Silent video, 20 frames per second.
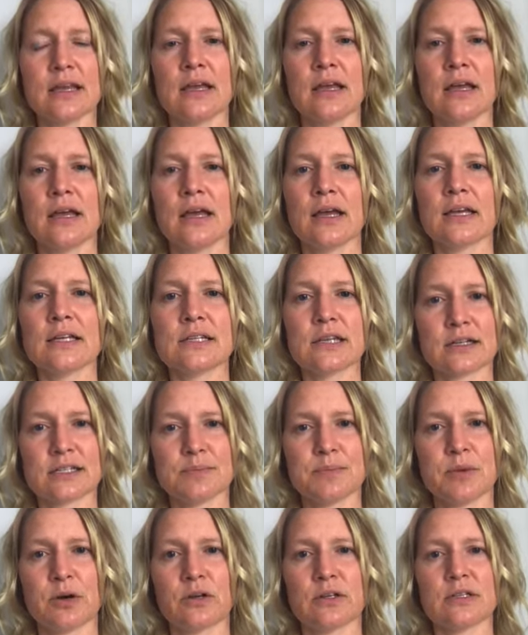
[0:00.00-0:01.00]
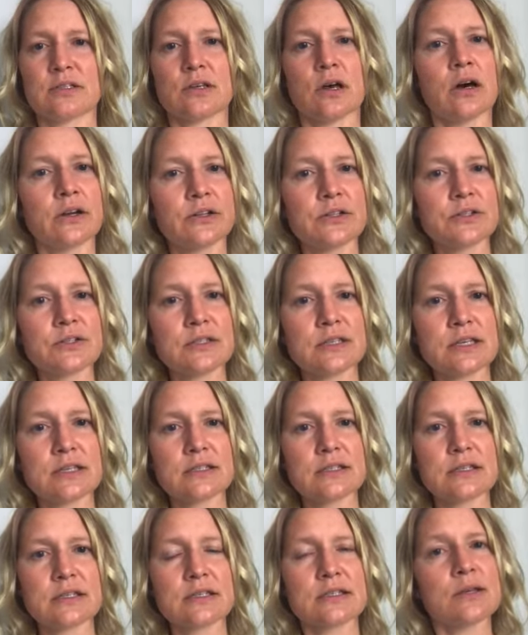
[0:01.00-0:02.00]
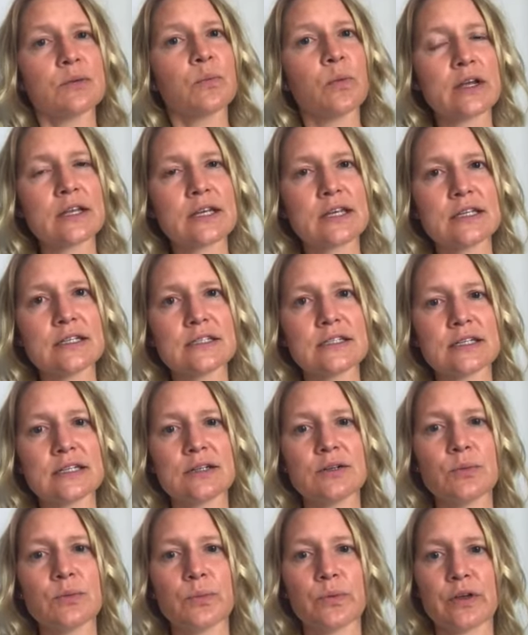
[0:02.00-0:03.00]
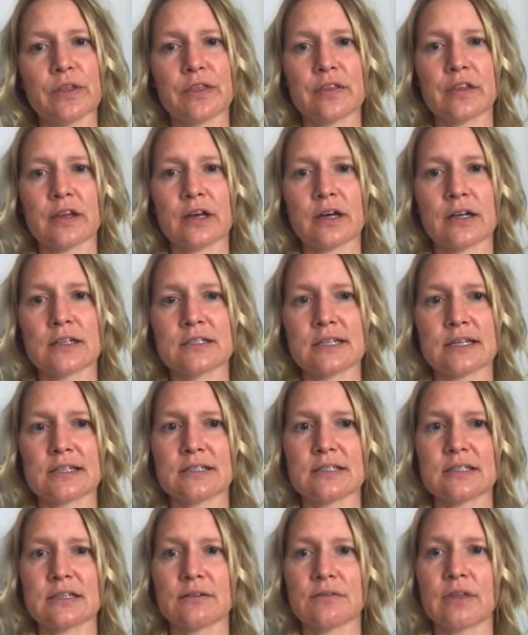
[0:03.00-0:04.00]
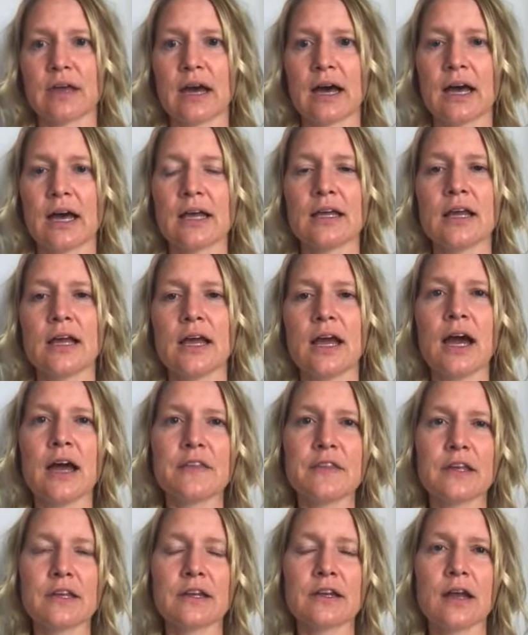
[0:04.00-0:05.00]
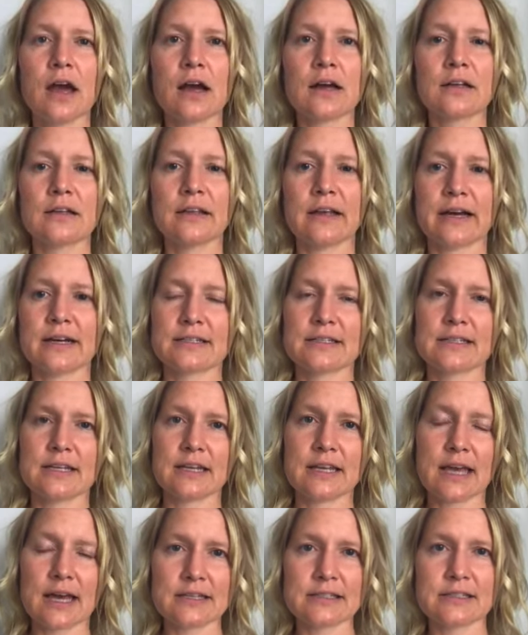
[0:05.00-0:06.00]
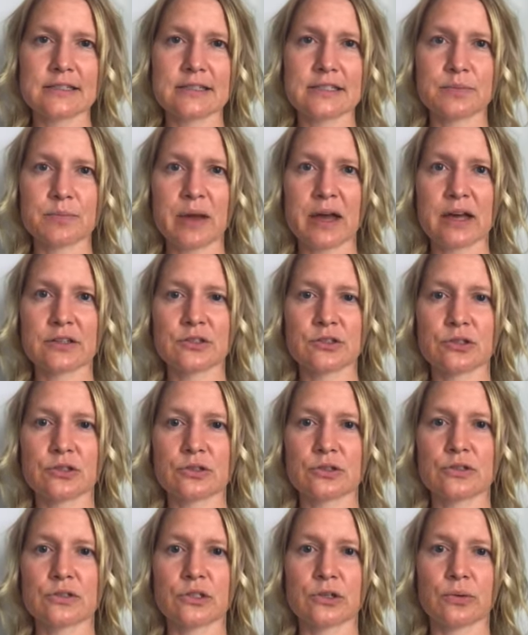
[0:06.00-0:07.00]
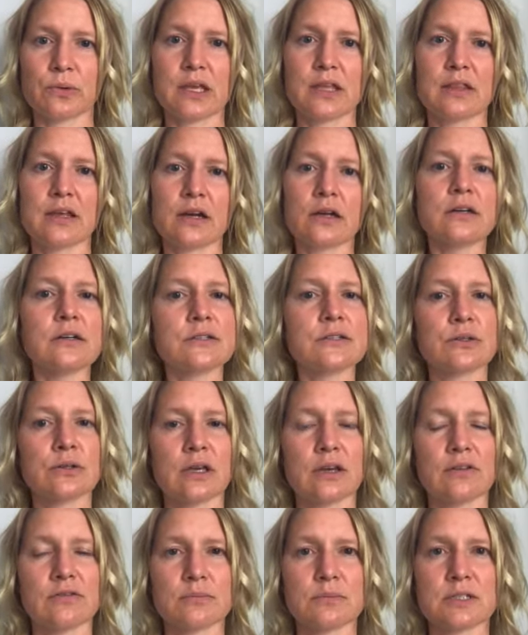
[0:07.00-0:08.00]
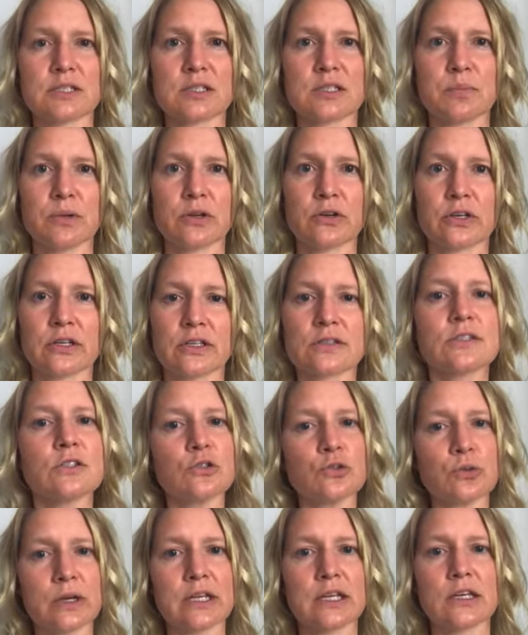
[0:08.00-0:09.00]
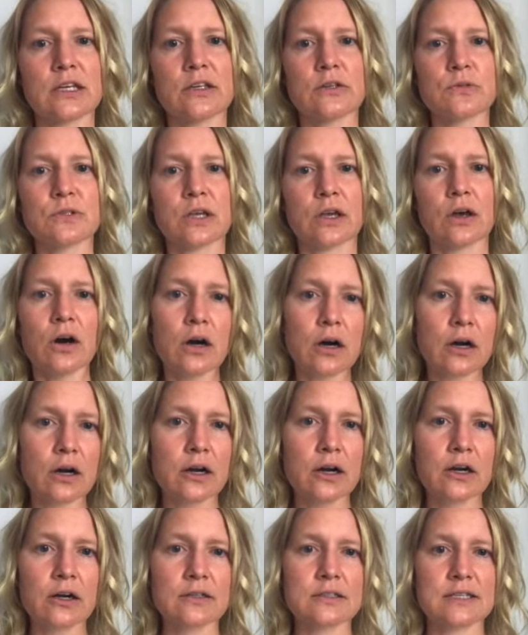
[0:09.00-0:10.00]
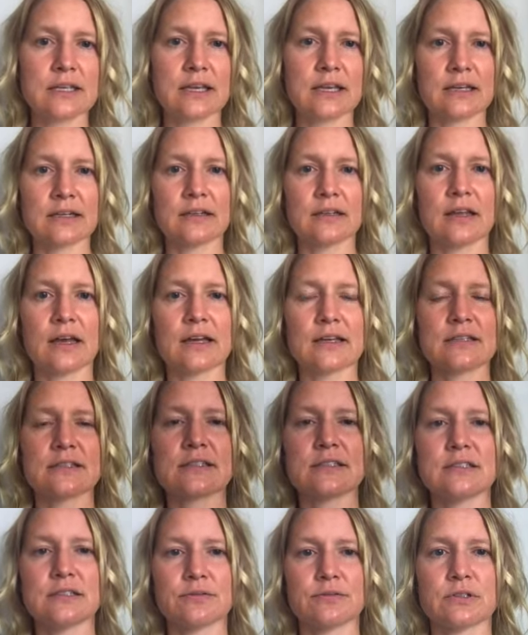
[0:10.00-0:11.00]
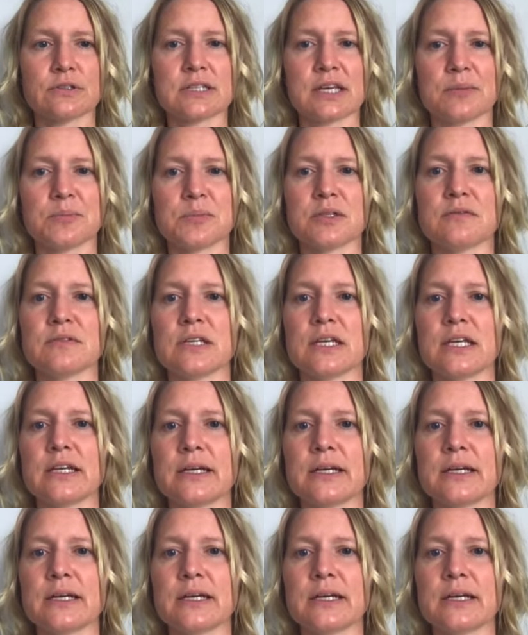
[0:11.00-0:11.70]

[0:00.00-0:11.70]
He talks about his honors thesis and what he did within the context of that, and then a class that he has in his master's degree that also gave him experience in training using R to analyze different types of data.